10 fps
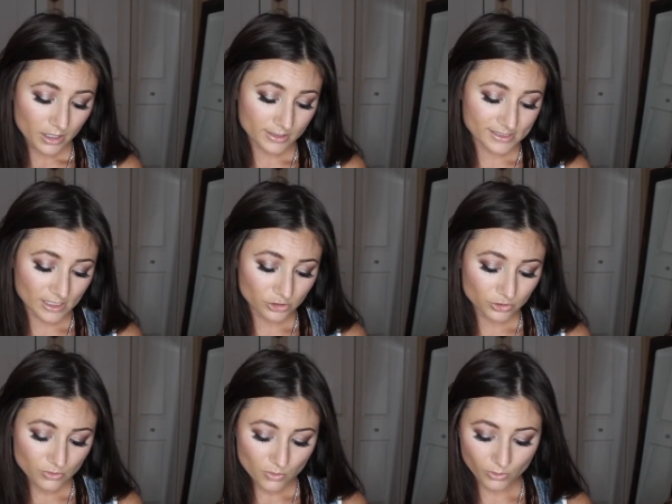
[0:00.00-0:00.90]

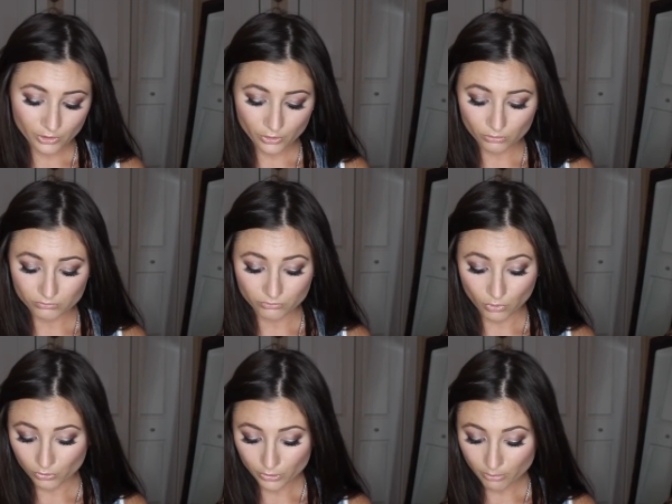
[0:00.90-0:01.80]
essential oil
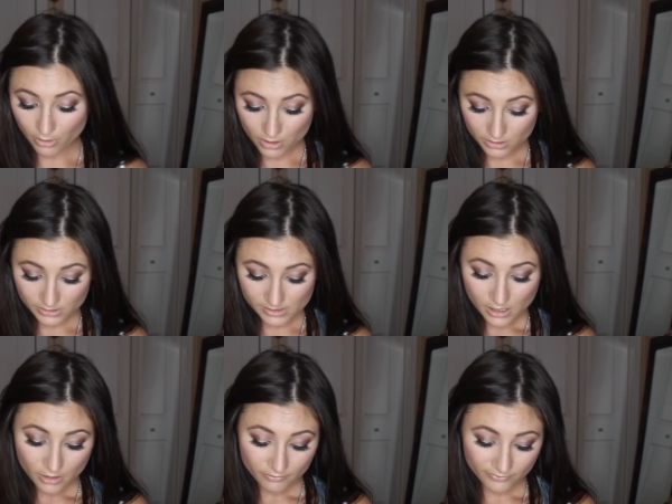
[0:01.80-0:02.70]
roller balls
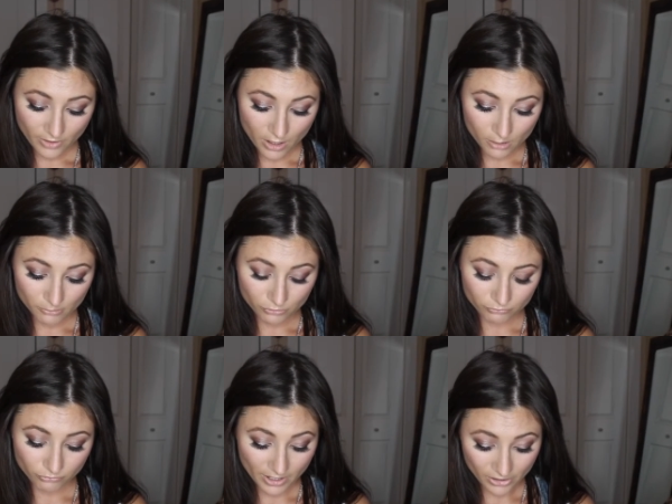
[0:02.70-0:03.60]

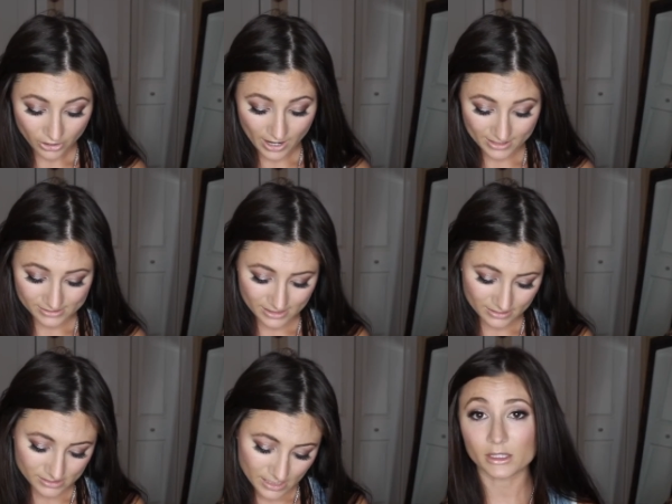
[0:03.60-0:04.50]
from Rare
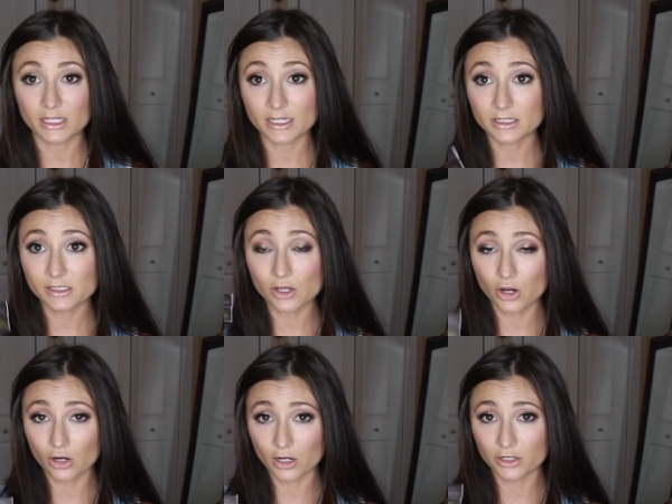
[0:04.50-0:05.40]
Essence. These
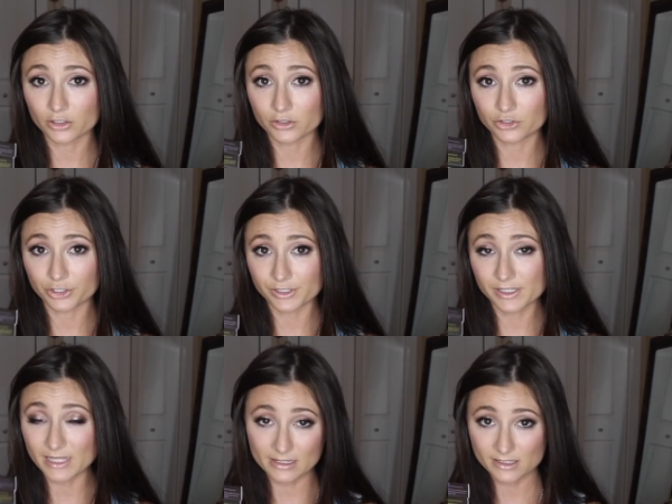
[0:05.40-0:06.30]
are
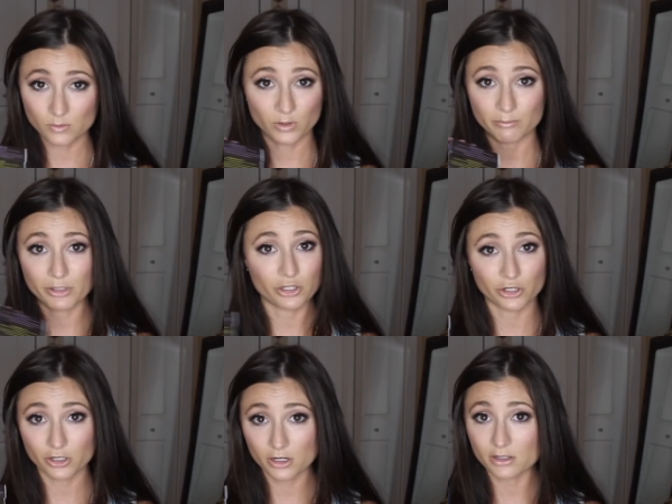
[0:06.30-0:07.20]
just scented with
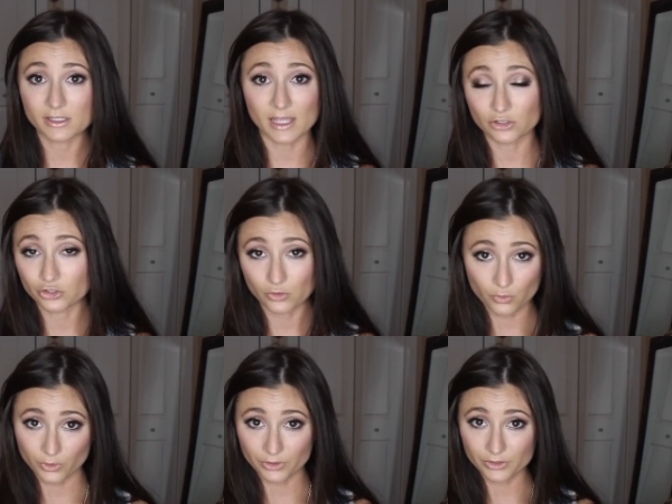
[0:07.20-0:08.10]
pure essential
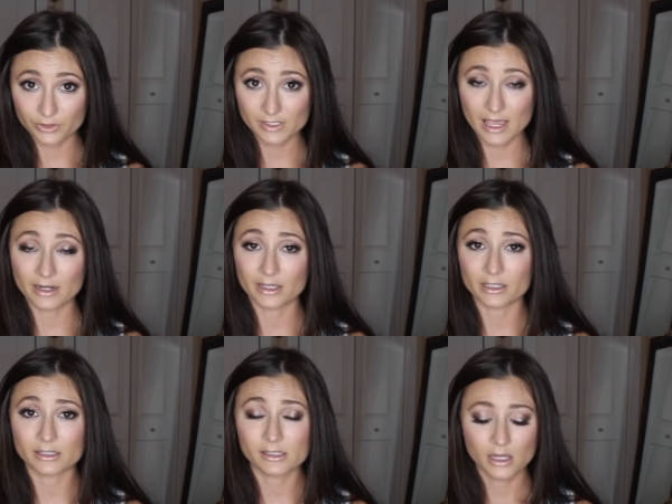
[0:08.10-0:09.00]
oils, and
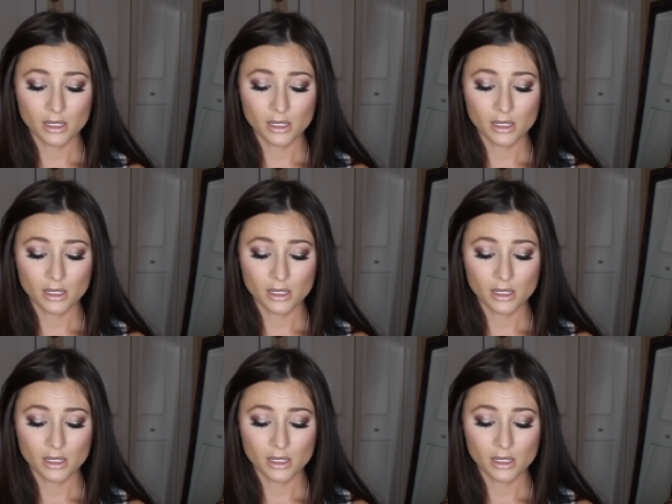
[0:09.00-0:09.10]
it's